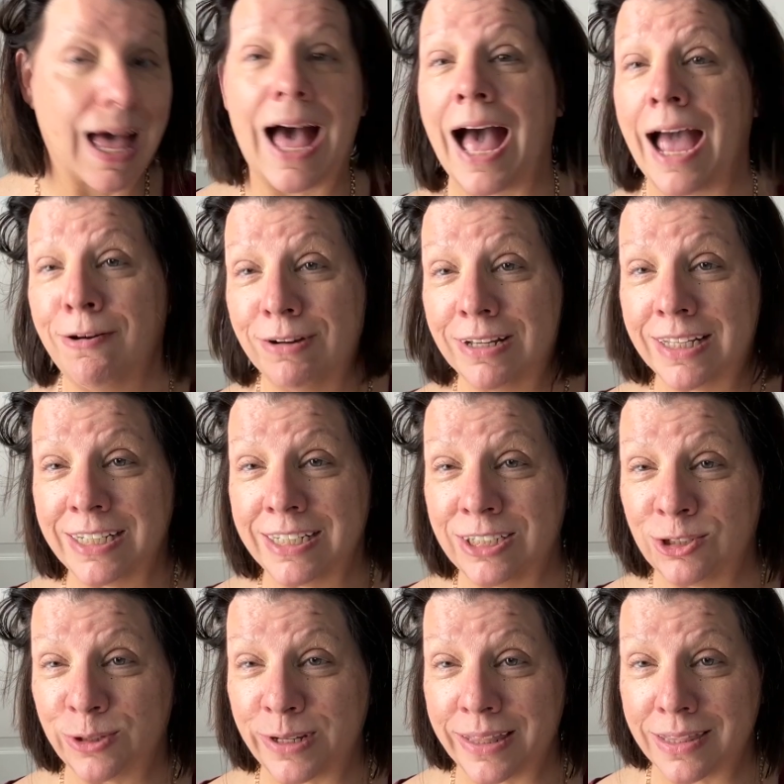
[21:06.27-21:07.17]
I really
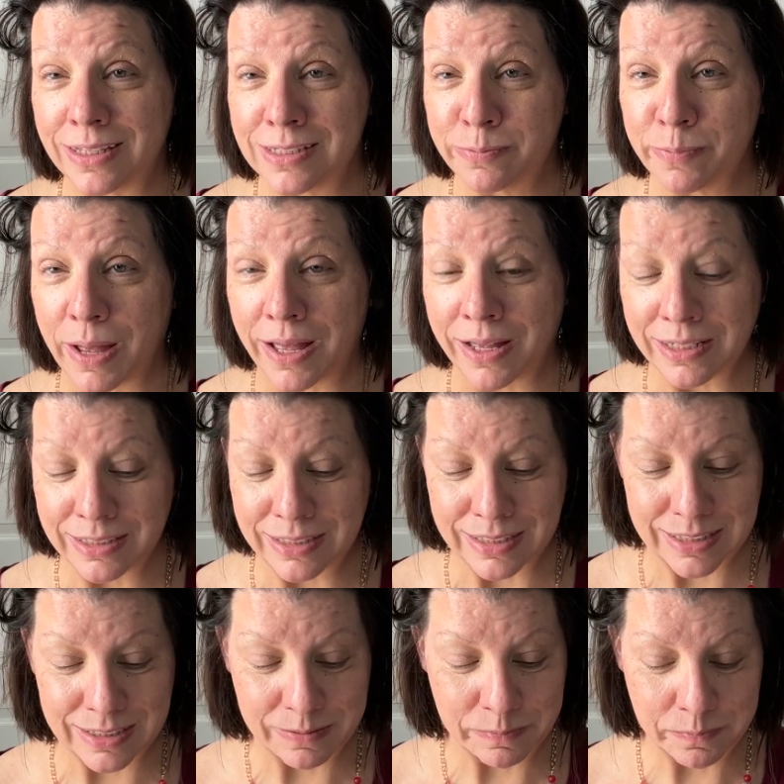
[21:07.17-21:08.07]
enjoyed this
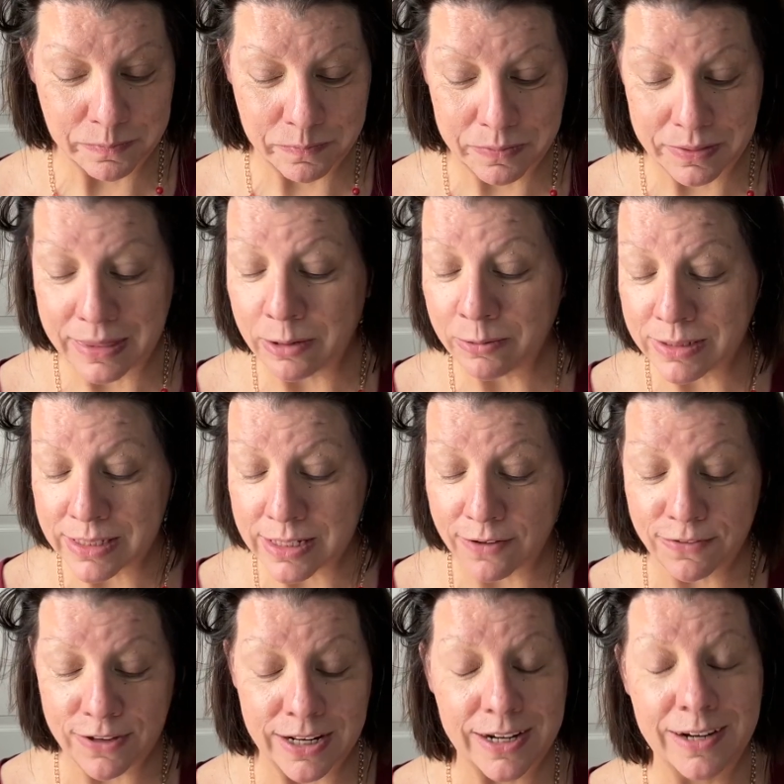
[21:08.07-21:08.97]
box. There was
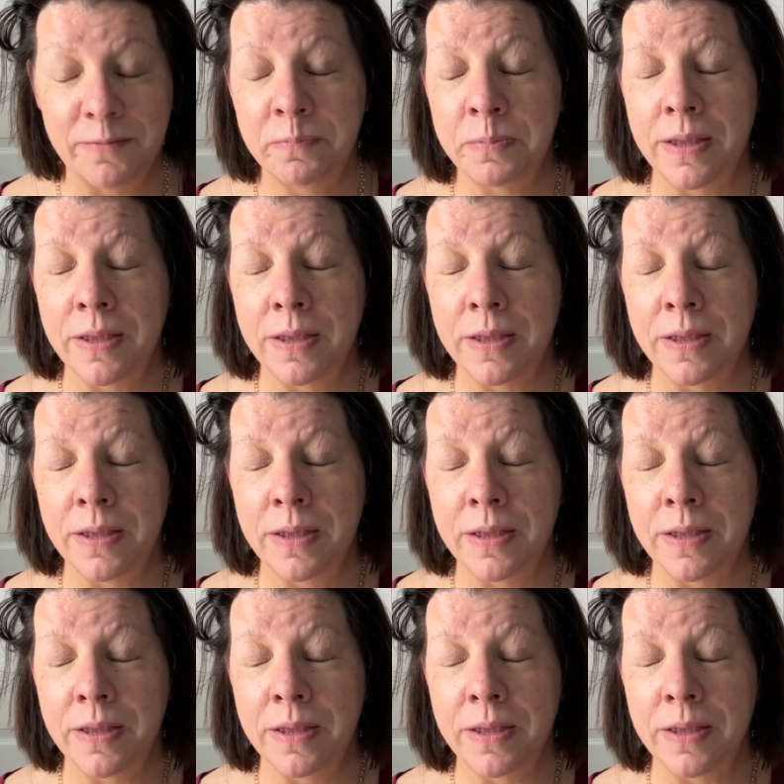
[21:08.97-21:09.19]
stuff in it.